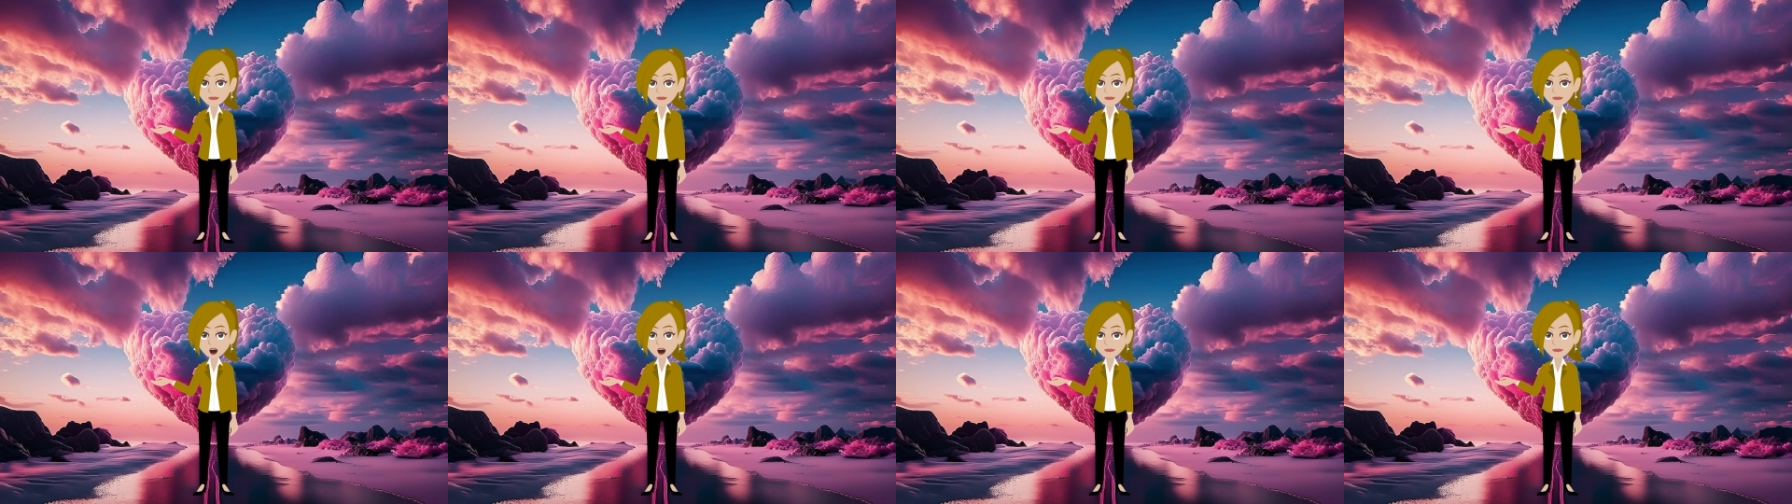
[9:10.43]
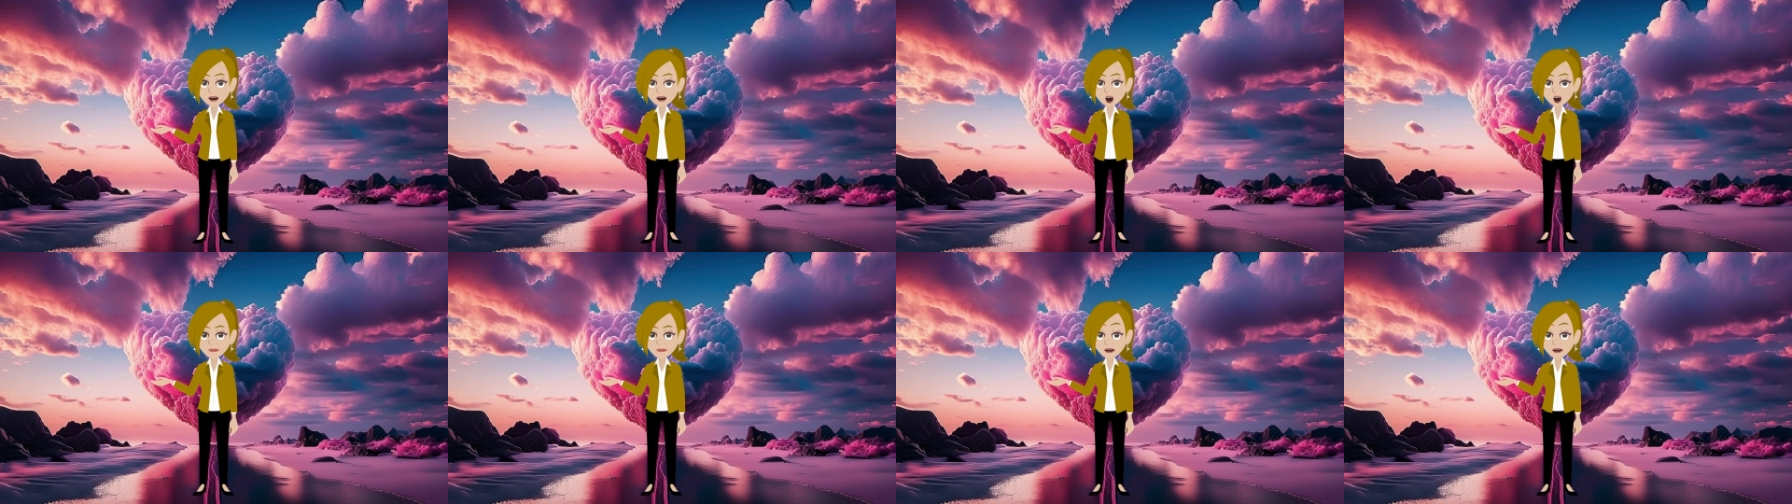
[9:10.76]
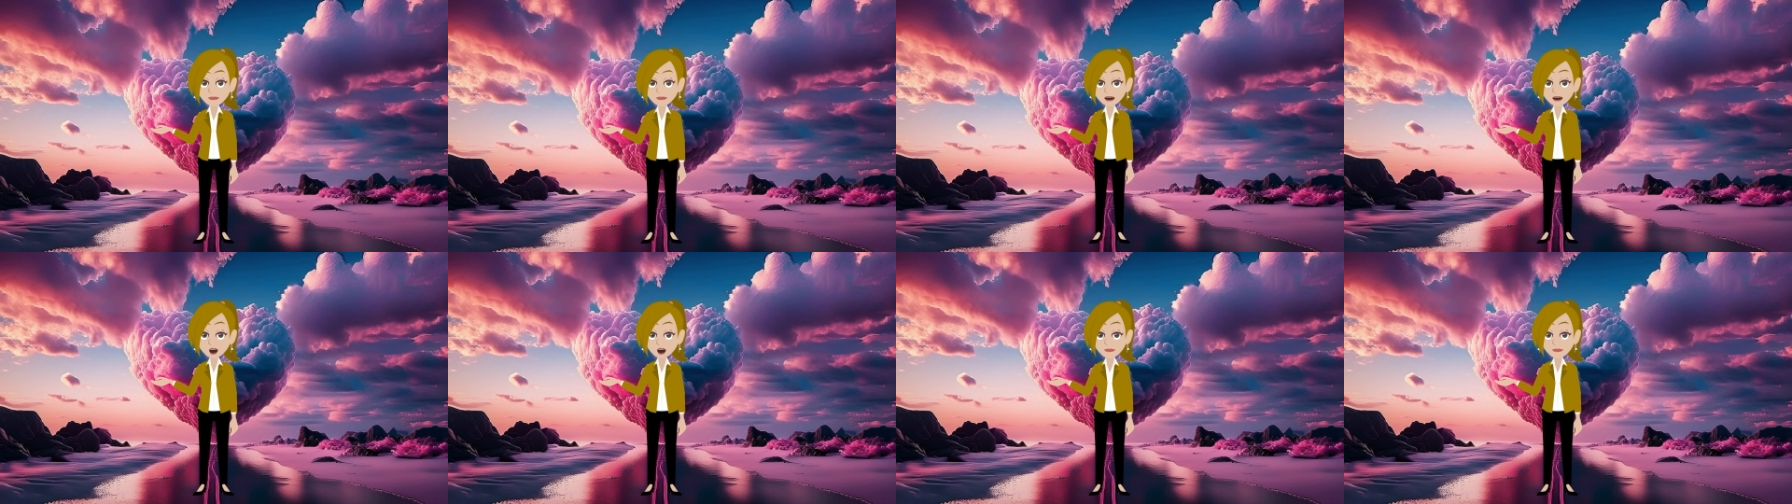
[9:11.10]
in a conscious,
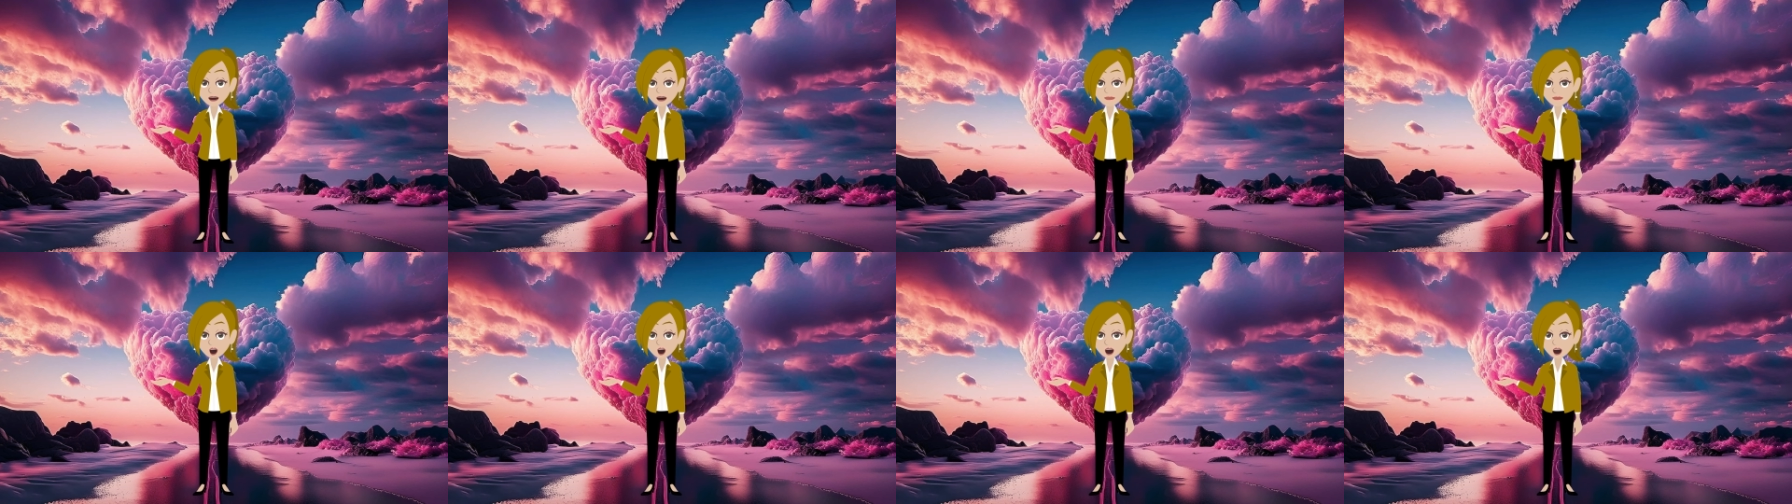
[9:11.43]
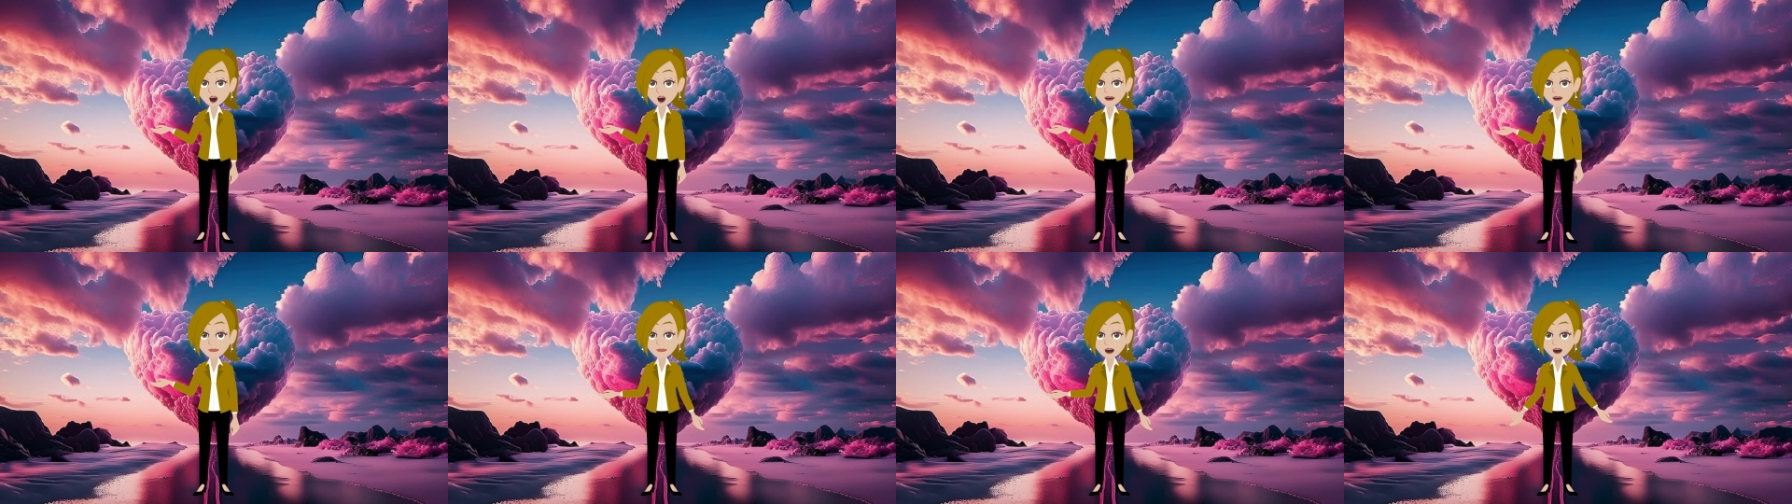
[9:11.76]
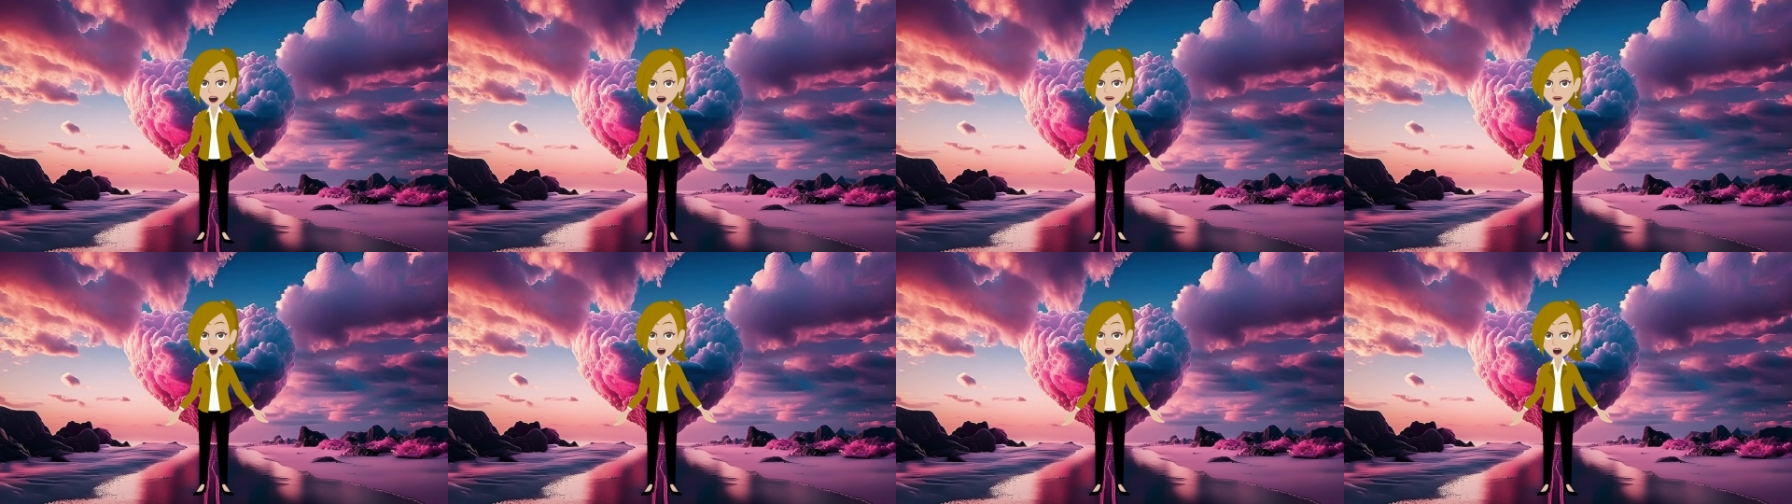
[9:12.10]
deliberate way
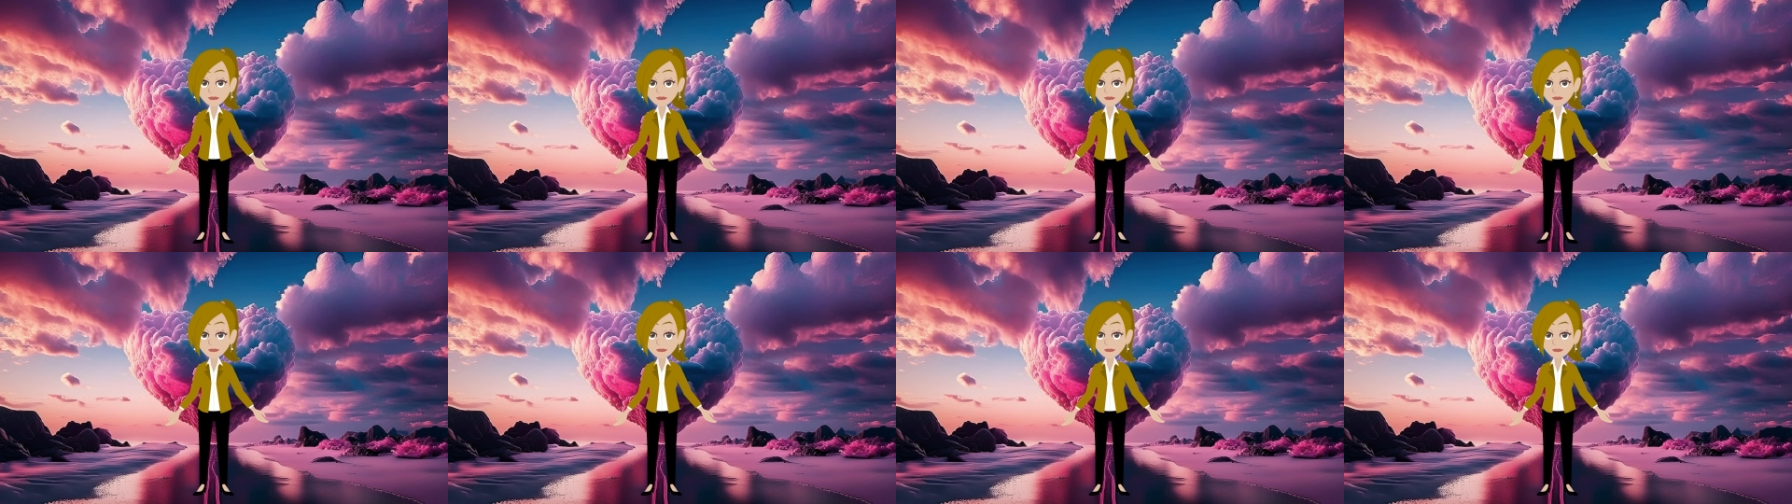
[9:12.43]
is that